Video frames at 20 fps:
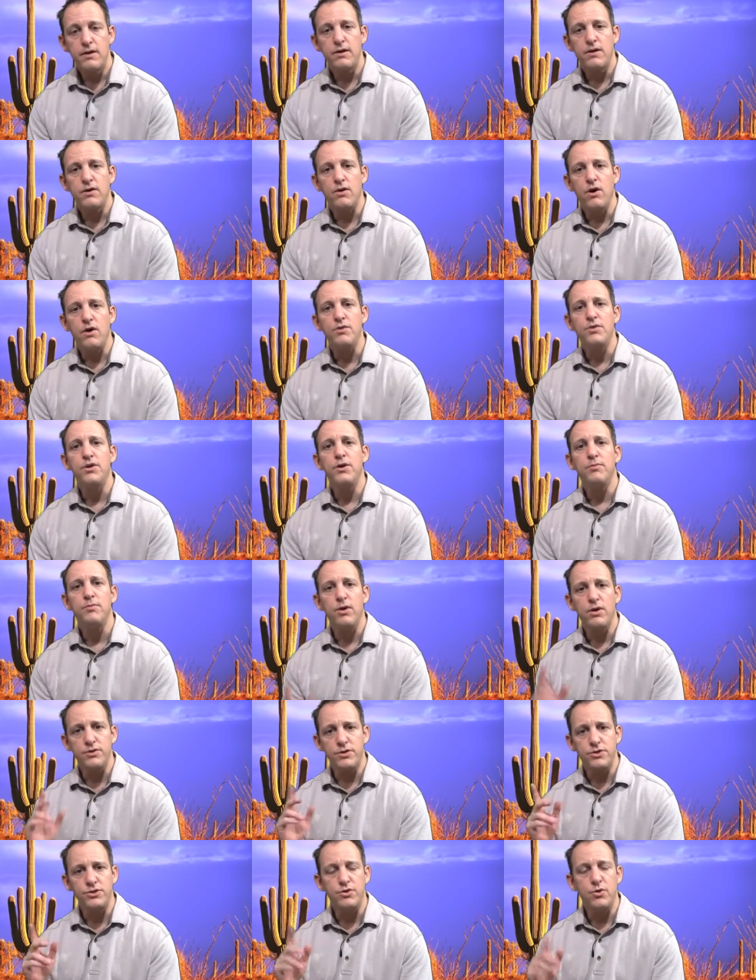Call the number
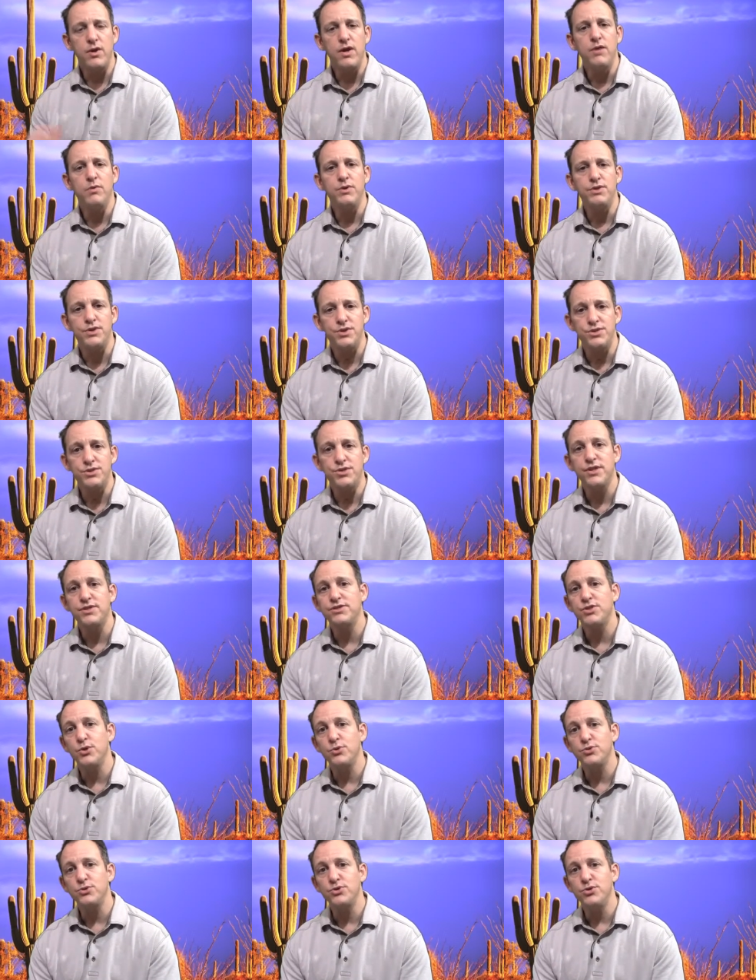on the screen, which is
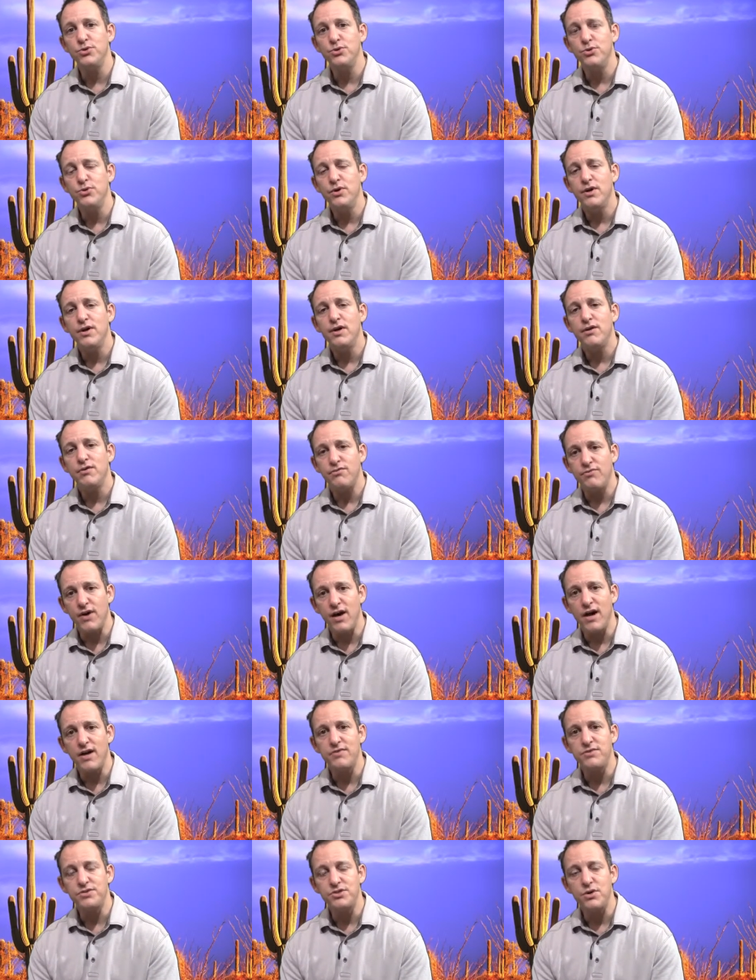
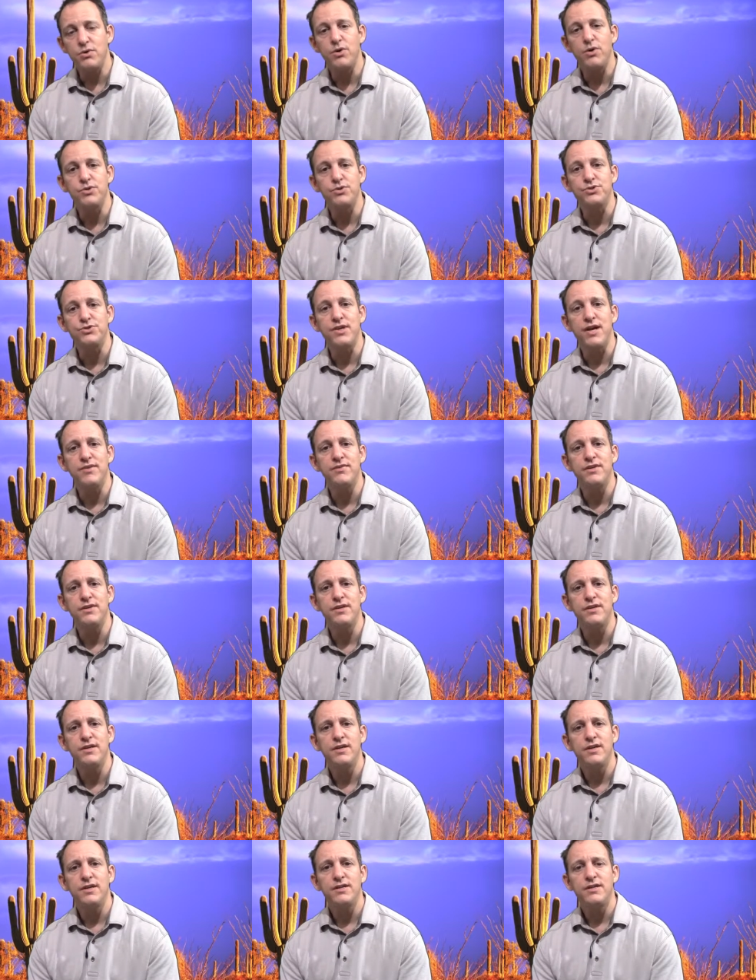
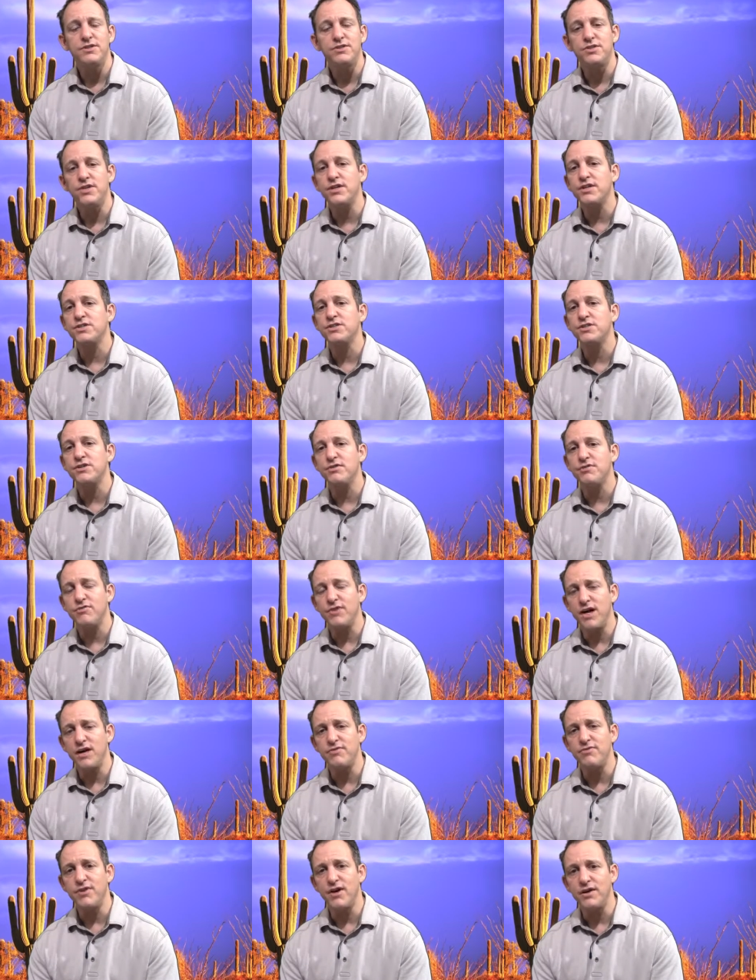
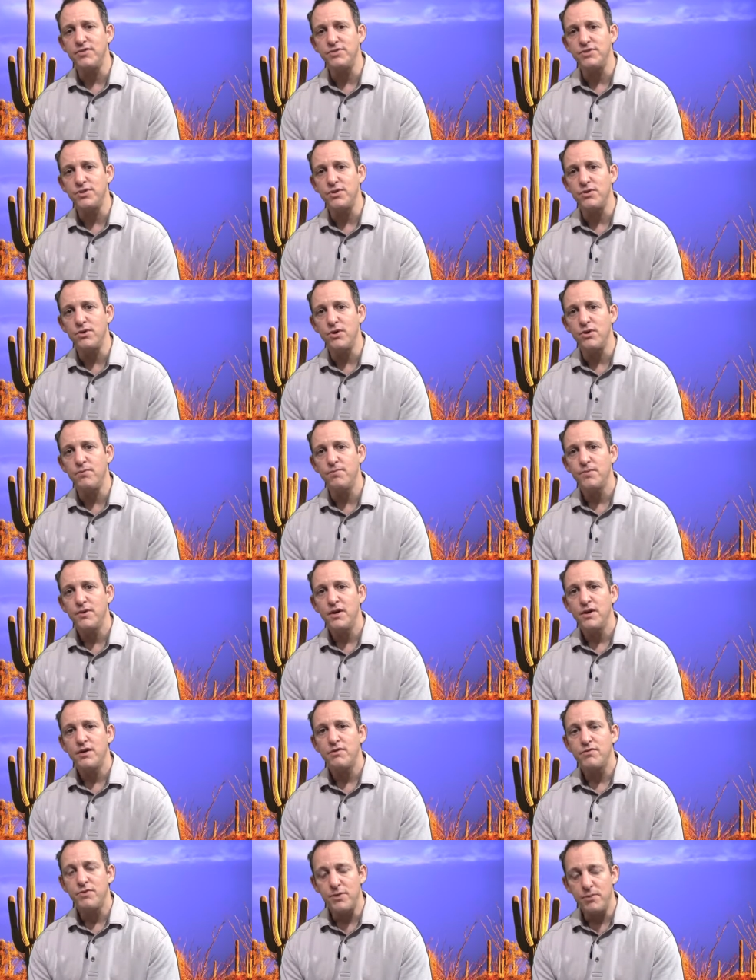602-507-6550
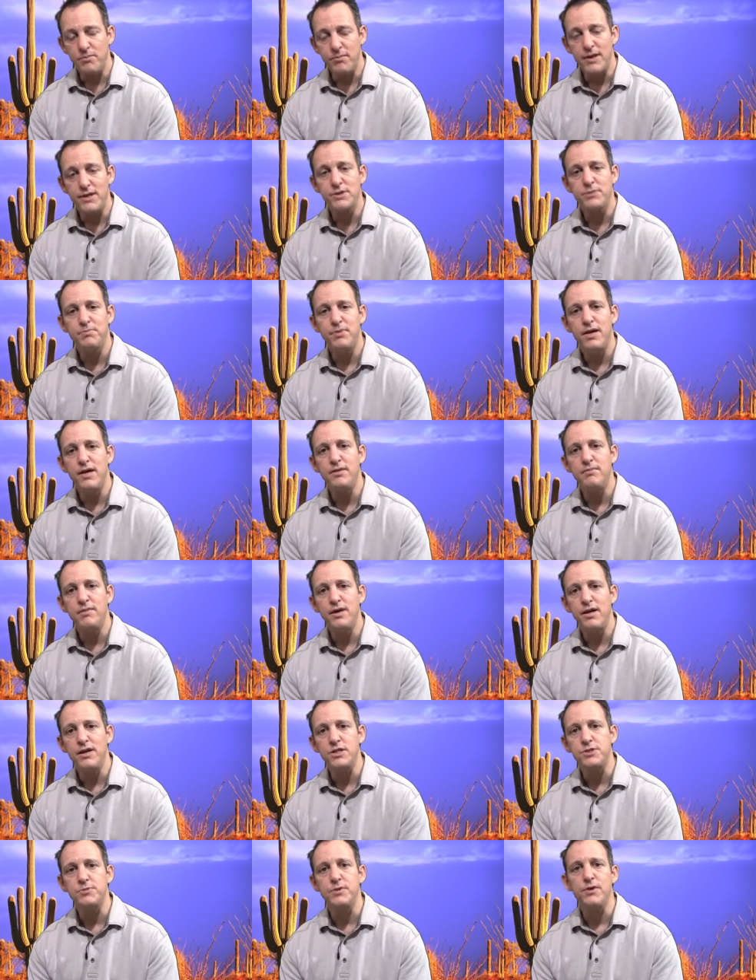for the best pain
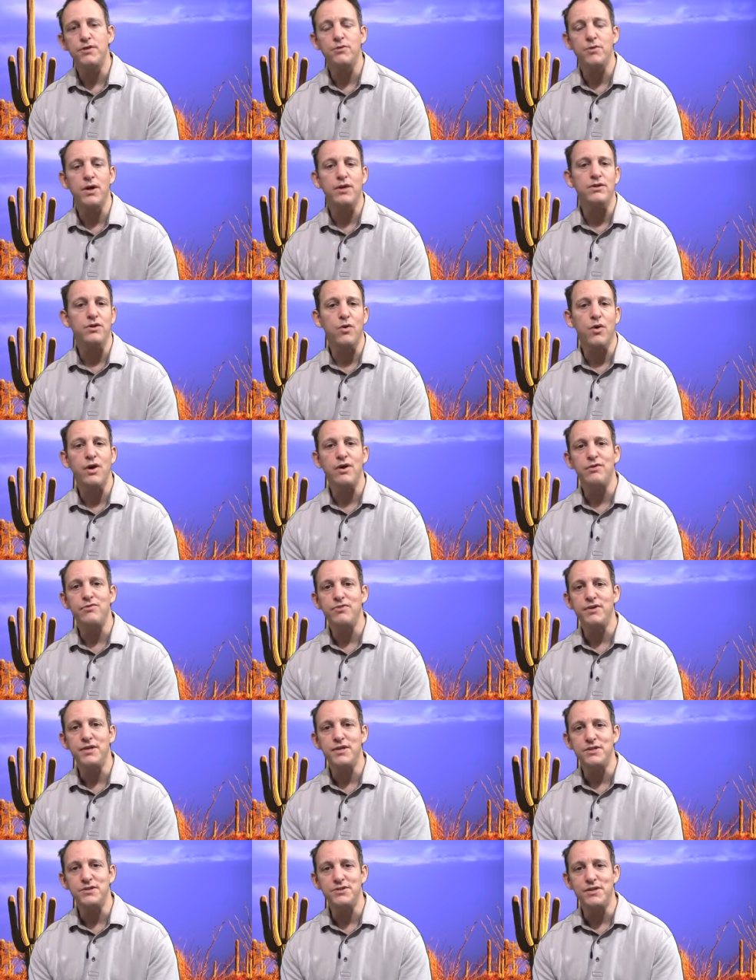management throughout the greater
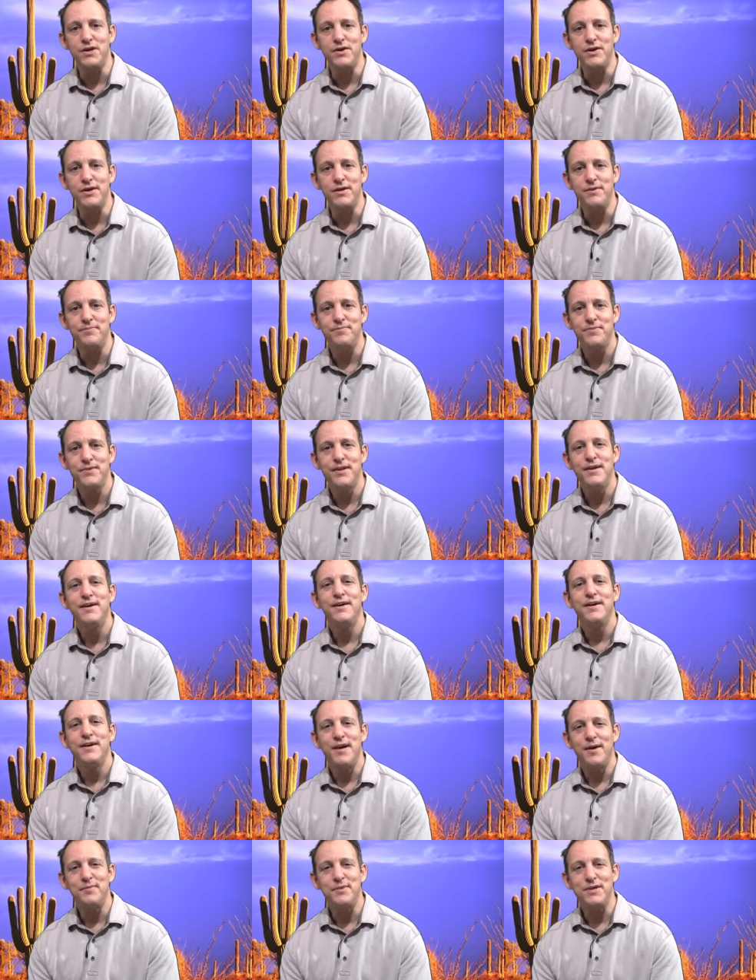Phoenix area.
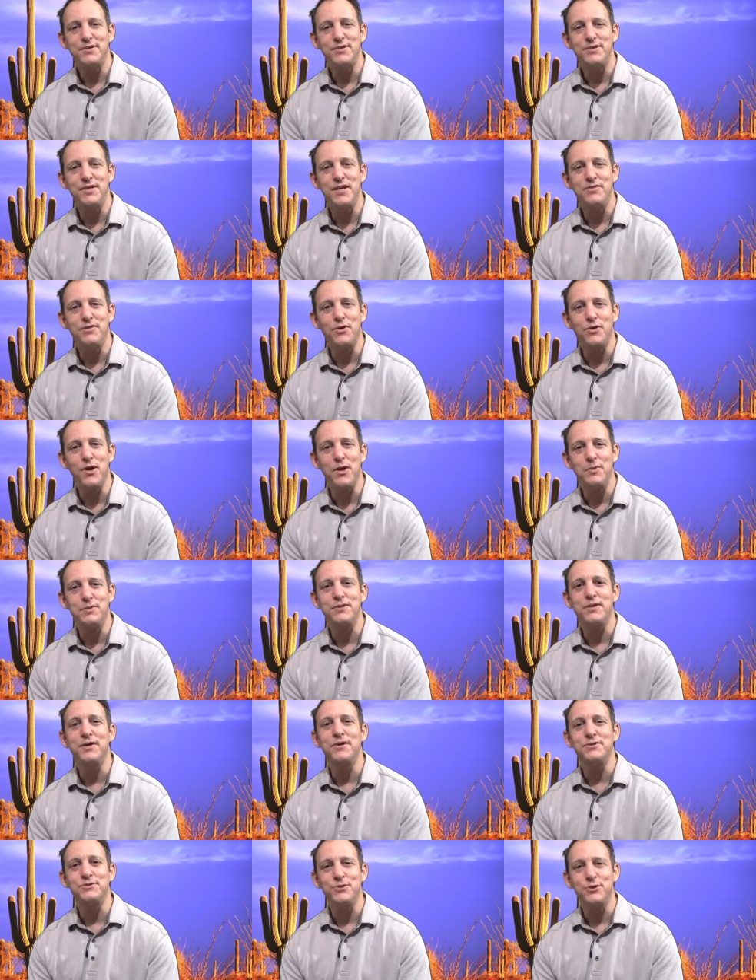I'm Dr. David Greene with the
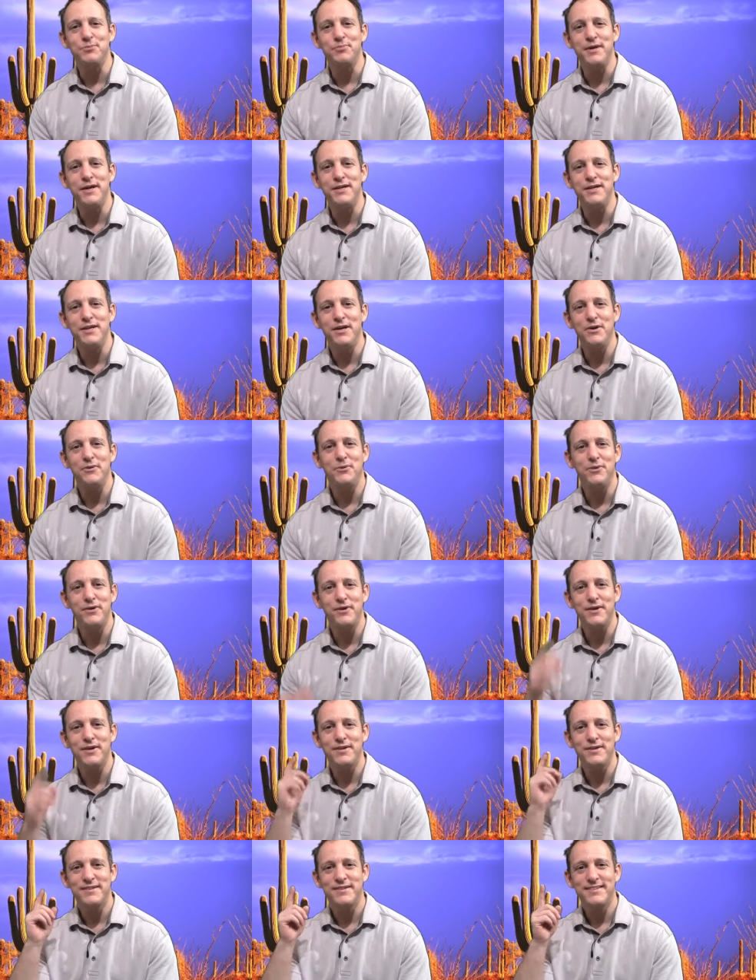Arizona Pain
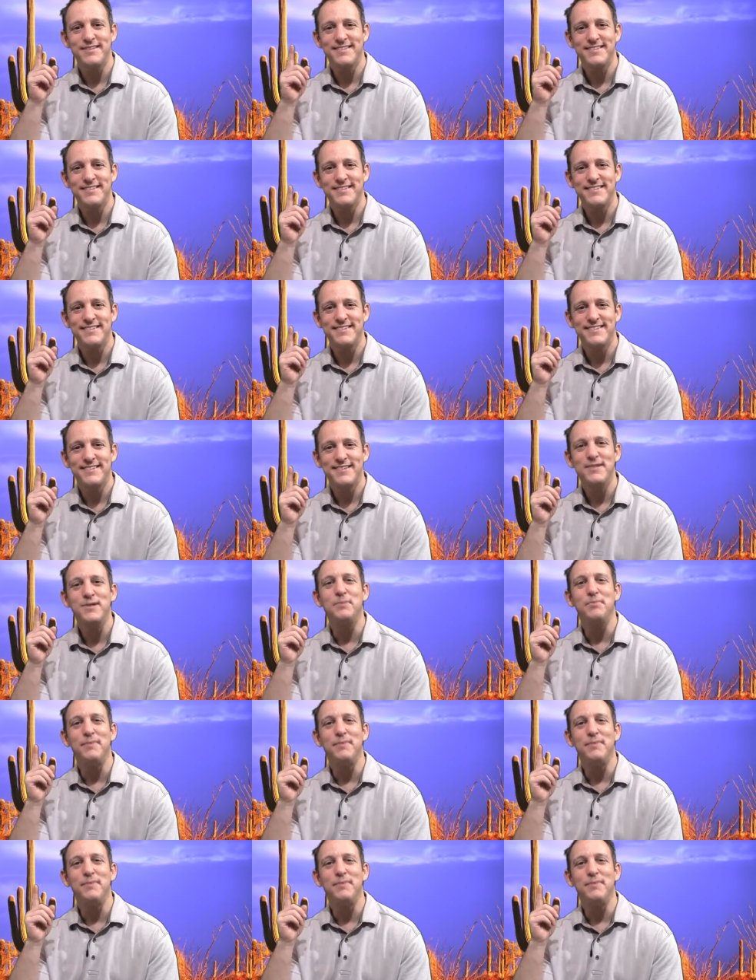Network. Your